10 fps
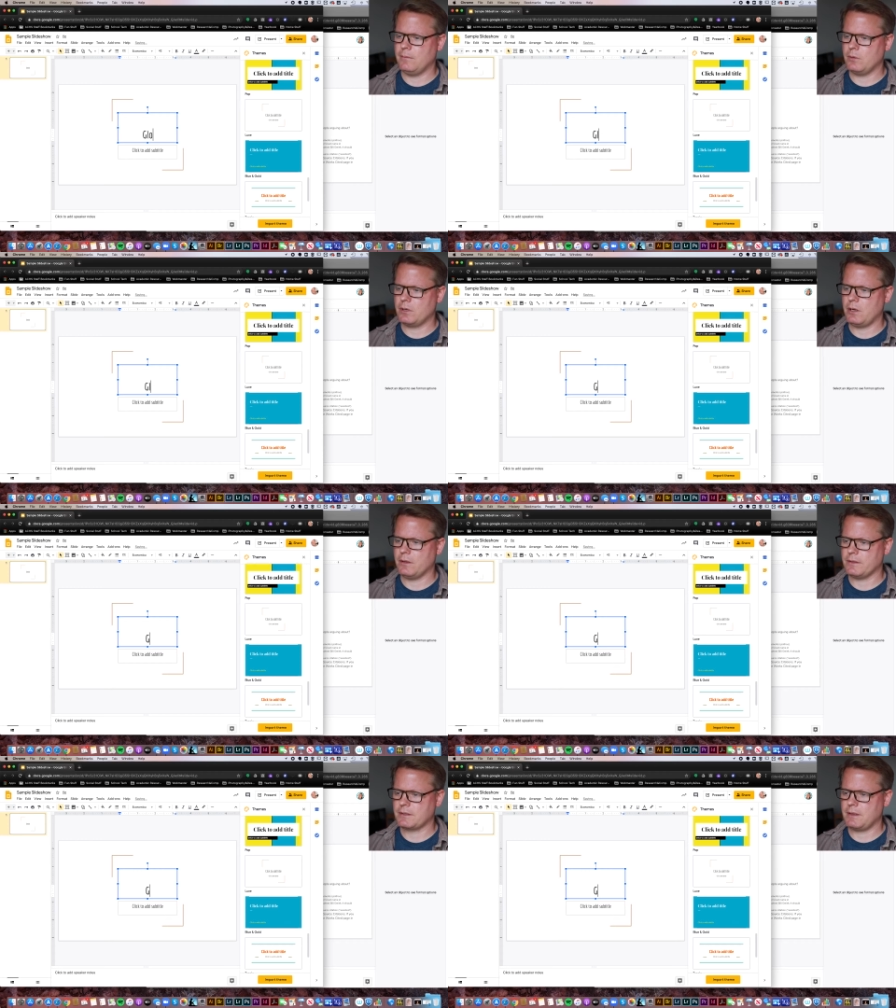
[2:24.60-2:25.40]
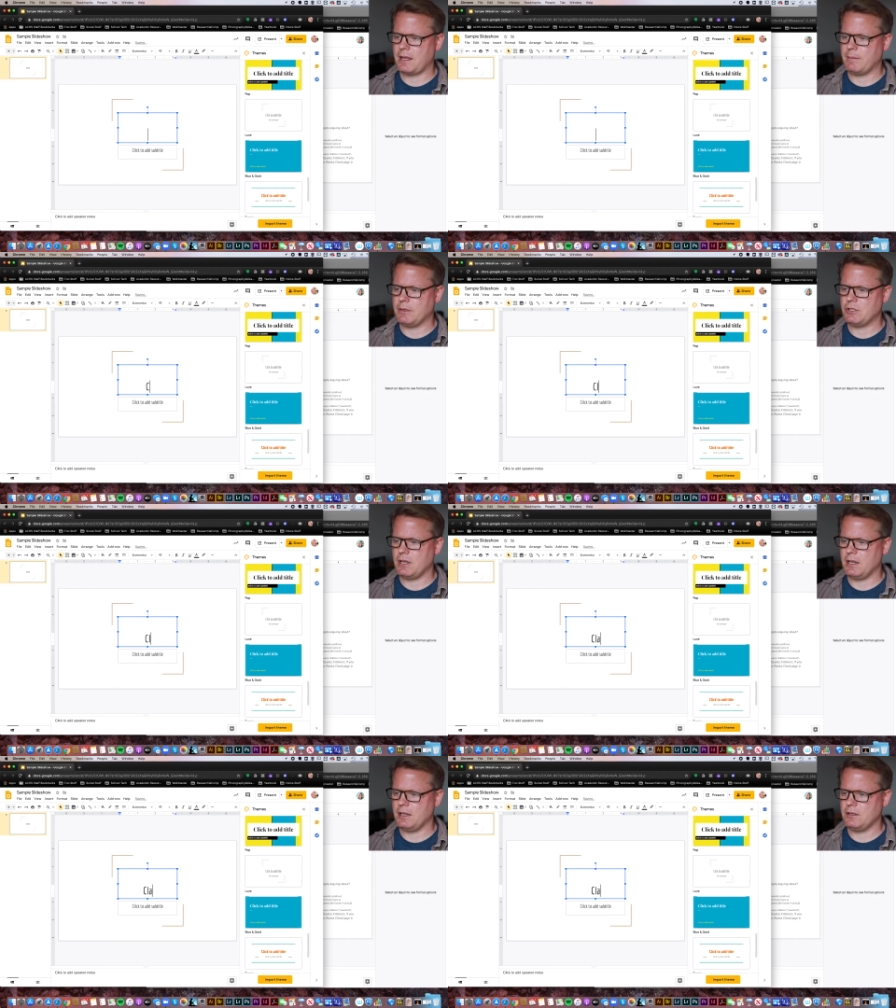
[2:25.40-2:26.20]
We'll call this climate
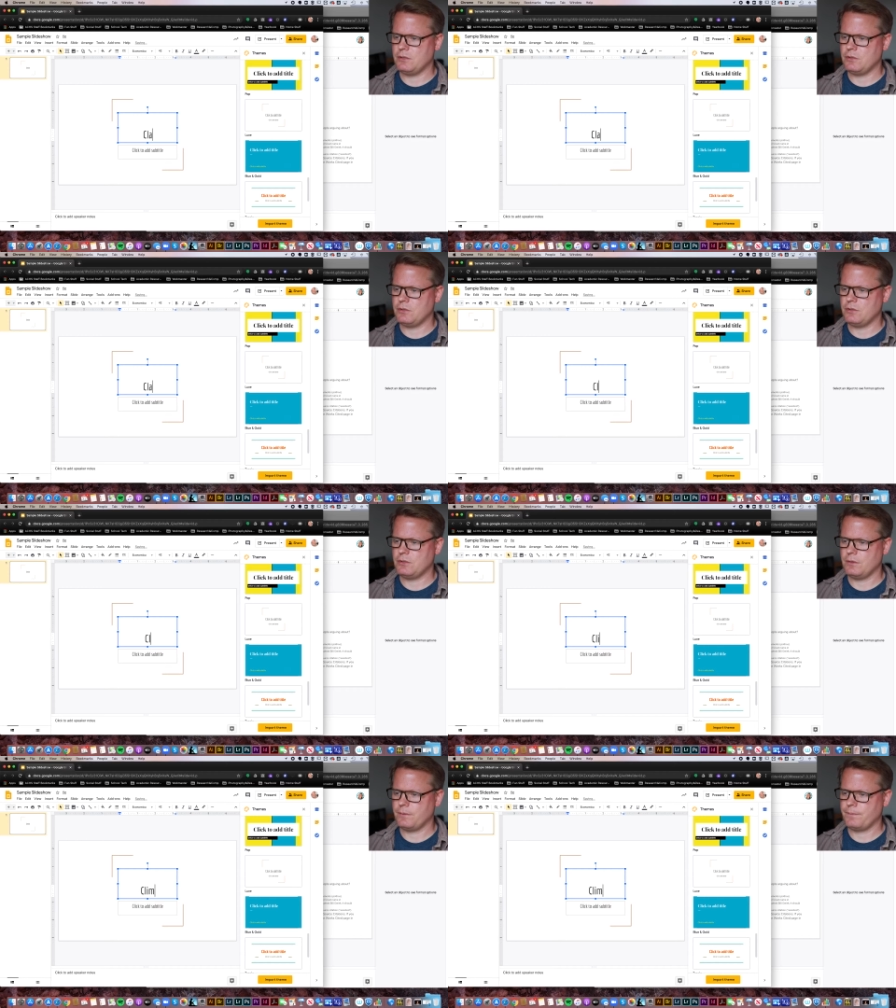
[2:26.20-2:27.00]
change.